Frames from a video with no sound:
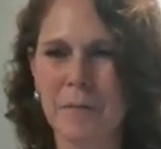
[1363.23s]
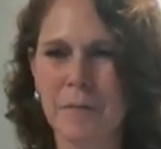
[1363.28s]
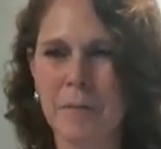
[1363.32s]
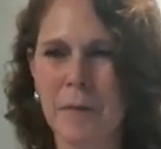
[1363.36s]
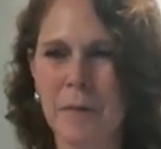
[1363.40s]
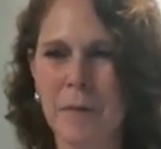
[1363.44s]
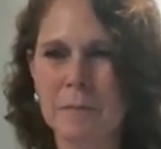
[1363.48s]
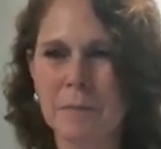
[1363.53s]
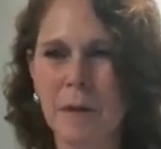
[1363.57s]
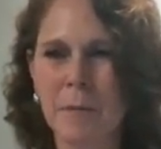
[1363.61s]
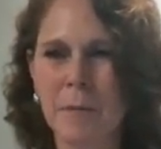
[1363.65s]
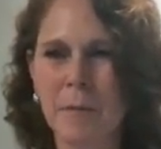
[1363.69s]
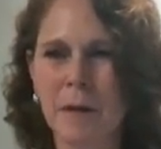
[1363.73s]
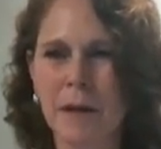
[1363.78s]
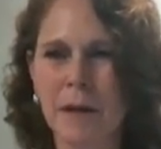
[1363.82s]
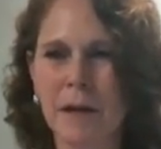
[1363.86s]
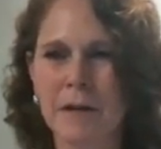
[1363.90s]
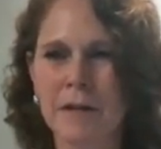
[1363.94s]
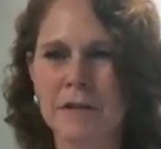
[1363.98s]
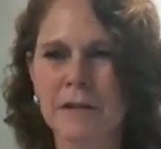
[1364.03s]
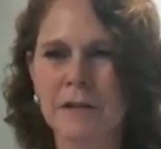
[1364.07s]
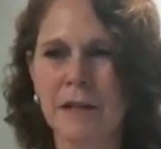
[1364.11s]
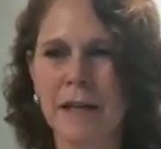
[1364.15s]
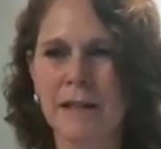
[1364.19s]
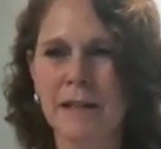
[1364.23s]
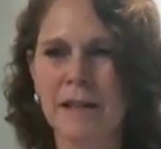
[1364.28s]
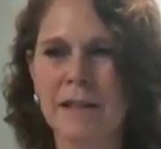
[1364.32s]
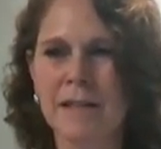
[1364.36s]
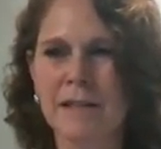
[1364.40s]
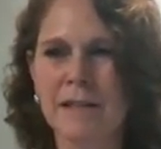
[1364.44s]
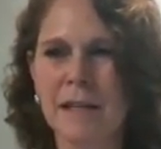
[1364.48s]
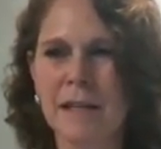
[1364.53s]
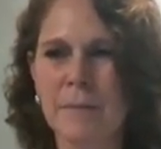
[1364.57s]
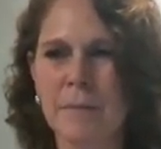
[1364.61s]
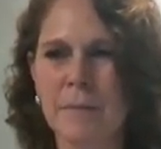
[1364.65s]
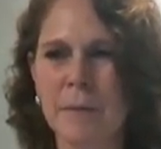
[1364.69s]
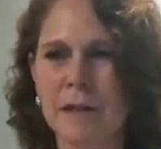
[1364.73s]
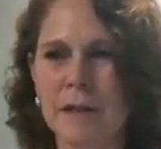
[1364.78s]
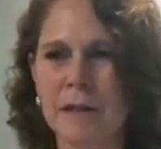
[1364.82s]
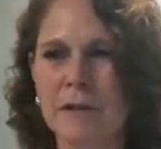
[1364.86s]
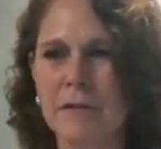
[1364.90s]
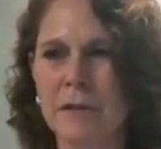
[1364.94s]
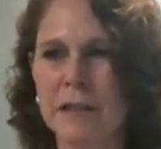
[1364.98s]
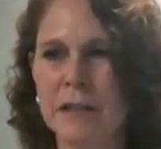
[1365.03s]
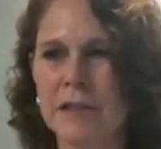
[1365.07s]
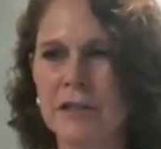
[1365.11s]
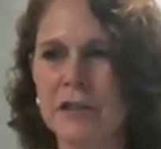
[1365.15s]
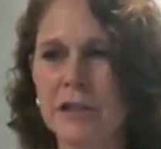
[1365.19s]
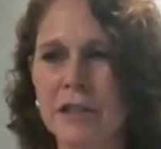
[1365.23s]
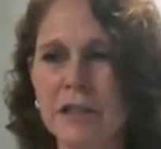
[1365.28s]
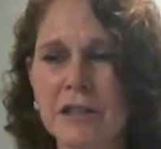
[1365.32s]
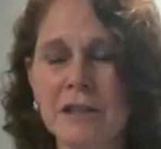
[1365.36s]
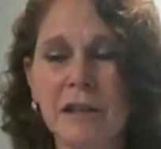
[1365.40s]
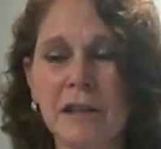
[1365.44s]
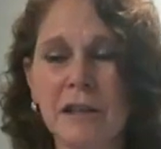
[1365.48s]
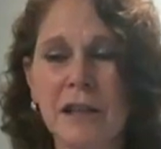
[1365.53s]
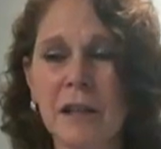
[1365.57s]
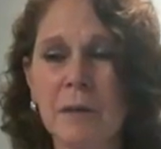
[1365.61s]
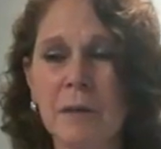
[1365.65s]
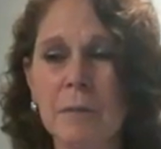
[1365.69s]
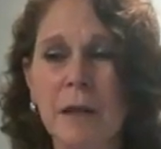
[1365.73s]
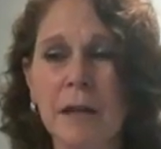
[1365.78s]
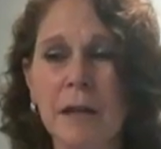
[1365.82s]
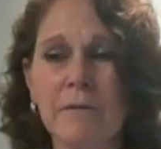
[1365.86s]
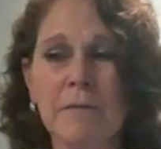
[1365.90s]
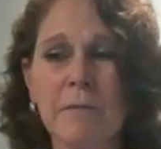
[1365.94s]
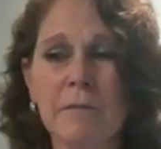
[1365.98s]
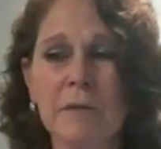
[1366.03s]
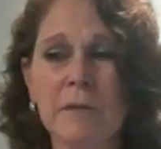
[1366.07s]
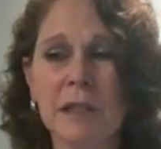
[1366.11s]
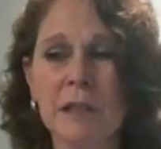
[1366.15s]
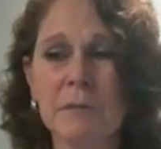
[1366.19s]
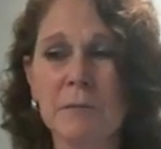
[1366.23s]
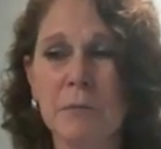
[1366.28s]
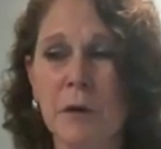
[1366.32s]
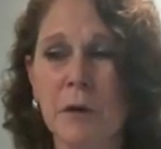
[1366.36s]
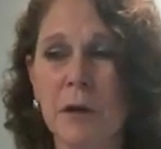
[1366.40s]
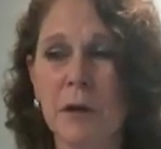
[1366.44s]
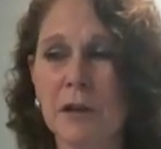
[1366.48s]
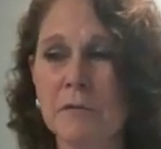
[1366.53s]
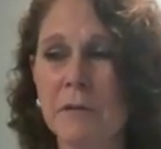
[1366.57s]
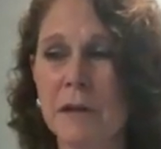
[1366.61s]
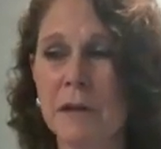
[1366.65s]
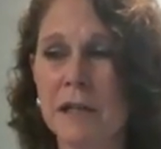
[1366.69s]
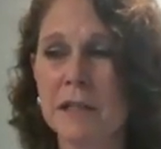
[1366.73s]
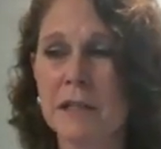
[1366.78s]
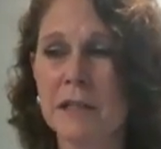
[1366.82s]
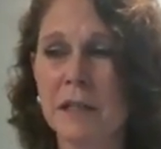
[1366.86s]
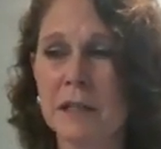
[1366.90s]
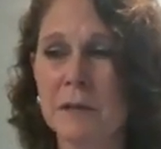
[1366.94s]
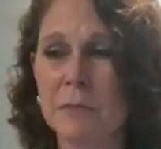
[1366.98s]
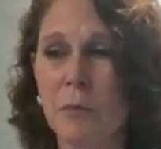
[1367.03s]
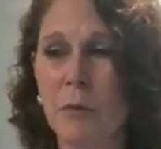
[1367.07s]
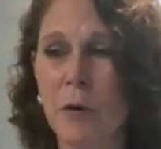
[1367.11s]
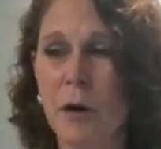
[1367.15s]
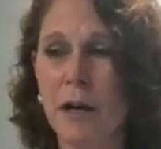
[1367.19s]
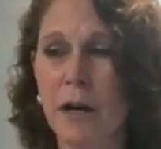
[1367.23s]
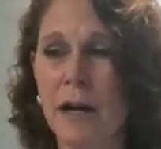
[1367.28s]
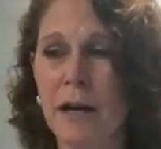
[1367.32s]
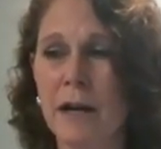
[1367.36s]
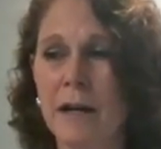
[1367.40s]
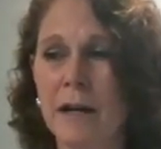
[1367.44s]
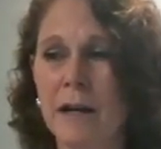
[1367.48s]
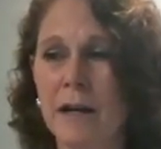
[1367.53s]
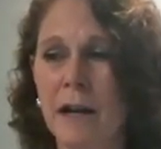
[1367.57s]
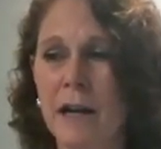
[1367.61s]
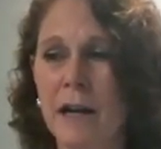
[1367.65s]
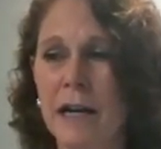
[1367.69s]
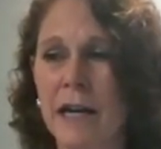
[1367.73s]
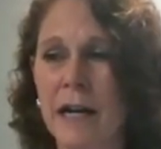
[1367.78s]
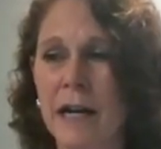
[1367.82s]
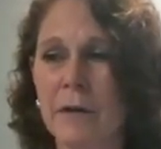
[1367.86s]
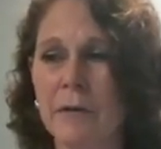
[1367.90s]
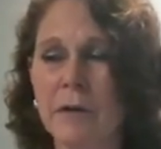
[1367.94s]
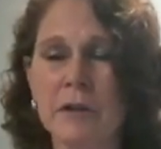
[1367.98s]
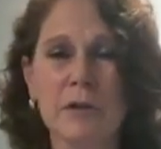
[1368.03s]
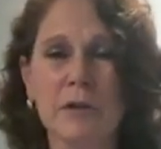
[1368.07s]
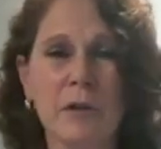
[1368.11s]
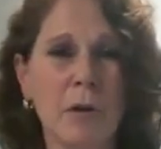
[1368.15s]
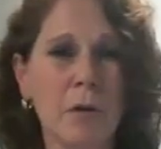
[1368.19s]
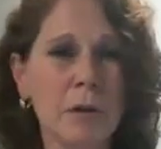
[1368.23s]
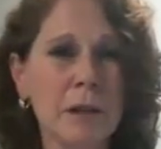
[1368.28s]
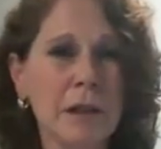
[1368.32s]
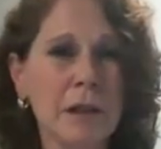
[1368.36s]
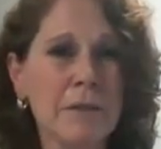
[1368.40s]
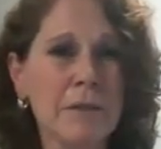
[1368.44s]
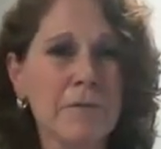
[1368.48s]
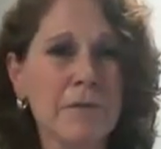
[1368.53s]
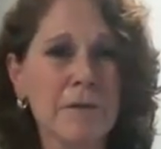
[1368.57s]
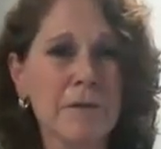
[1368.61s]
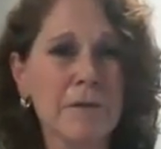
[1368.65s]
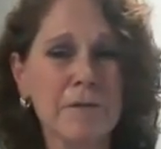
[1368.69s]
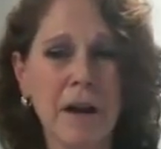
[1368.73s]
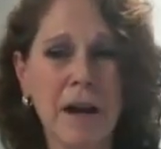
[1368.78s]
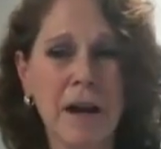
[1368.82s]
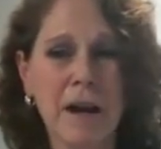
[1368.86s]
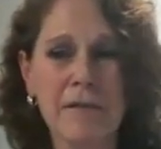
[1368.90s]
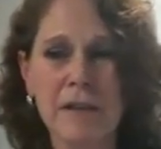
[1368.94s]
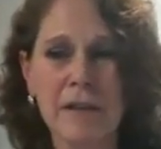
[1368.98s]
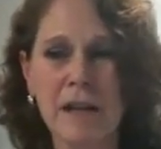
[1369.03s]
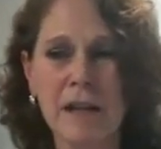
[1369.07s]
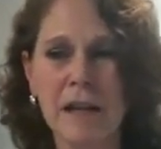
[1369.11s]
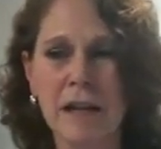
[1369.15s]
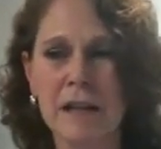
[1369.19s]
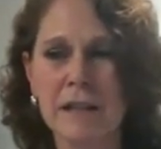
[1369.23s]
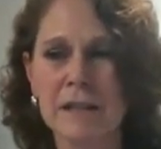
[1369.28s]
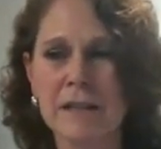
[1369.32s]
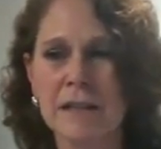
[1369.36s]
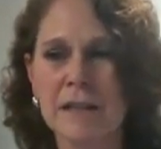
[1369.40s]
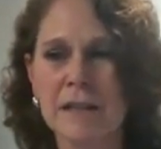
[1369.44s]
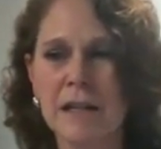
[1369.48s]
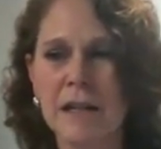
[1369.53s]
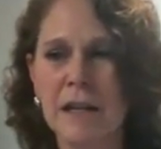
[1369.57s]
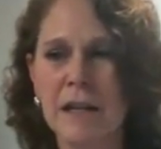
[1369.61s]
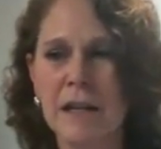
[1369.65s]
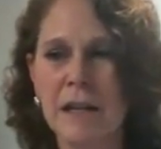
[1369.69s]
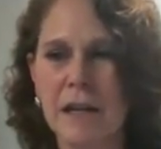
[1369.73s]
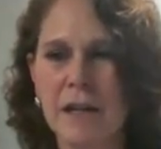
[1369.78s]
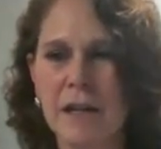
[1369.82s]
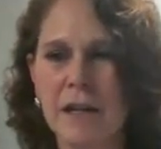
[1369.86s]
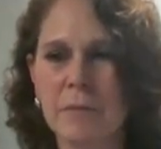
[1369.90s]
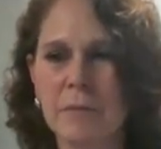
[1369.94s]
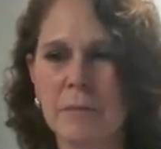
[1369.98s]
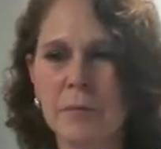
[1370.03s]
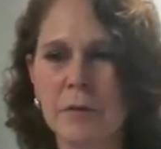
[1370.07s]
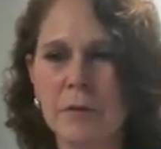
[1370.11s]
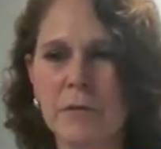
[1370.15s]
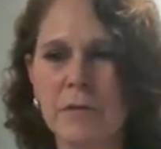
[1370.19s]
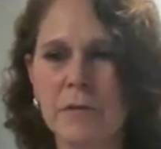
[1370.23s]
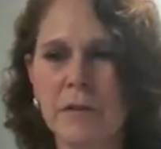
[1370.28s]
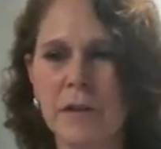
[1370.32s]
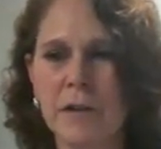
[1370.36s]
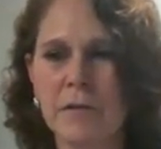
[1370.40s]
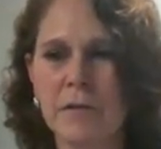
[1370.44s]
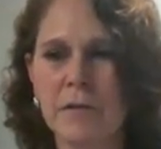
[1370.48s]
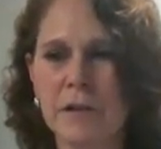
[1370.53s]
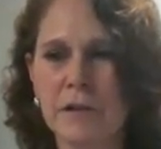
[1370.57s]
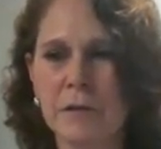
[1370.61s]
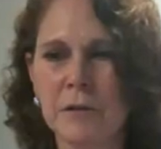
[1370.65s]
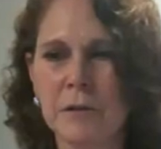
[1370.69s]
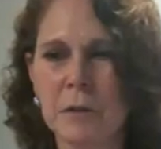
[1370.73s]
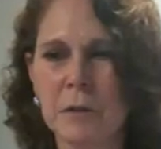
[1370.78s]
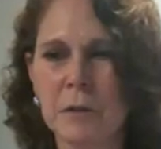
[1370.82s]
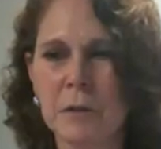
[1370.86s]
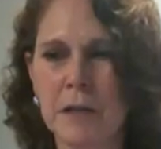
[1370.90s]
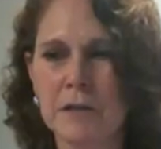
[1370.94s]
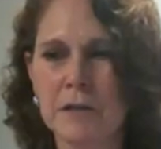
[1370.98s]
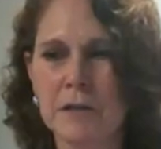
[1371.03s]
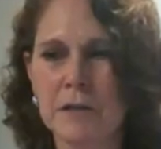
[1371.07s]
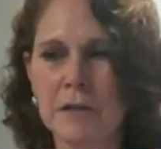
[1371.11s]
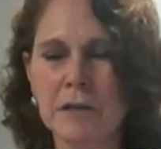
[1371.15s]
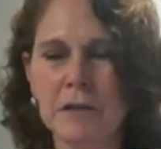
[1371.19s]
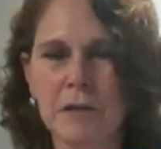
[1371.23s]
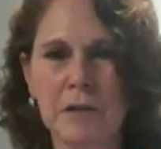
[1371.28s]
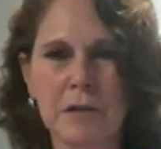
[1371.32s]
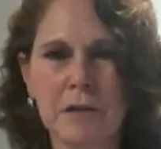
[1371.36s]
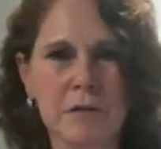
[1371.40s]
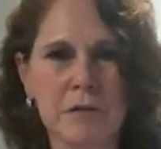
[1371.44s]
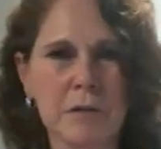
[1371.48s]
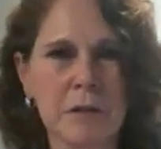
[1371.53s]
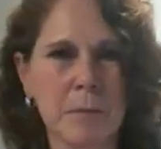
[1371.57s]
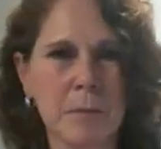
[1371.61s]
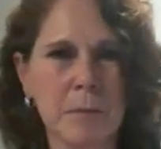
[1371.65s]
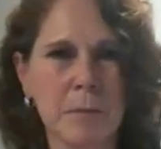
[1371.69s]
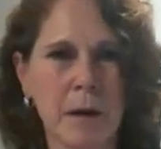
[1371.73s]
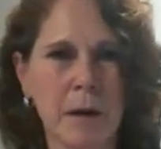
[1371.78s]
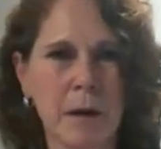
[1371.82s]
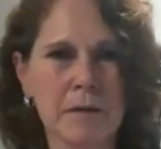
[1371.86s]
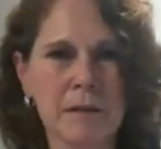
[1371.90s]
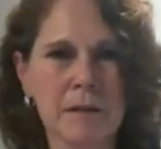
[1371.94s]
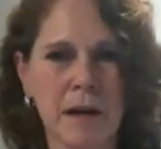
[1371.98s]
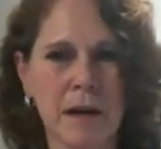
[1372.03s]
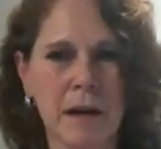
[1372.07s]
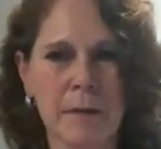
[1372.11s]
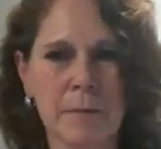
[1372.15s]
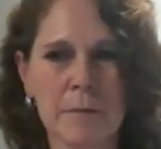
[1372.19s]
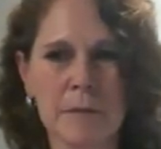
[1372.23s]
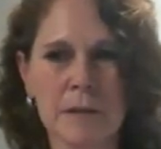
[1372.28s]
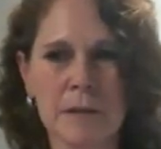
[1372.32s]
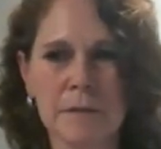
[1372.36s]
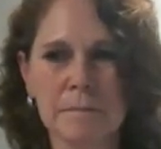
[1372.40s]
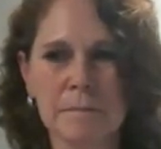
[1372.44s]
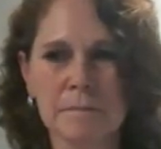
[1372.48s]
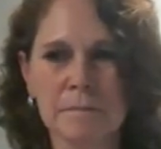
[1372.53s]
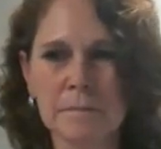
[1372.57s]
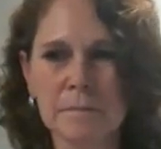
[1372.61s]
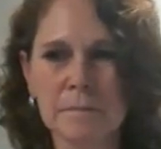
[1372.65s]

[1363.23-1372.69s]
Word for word: baseball players, nightly sleep increased just a little bit from 6.3 to 6.9 hours, only for 5 nights, improved their visual spatial search response times.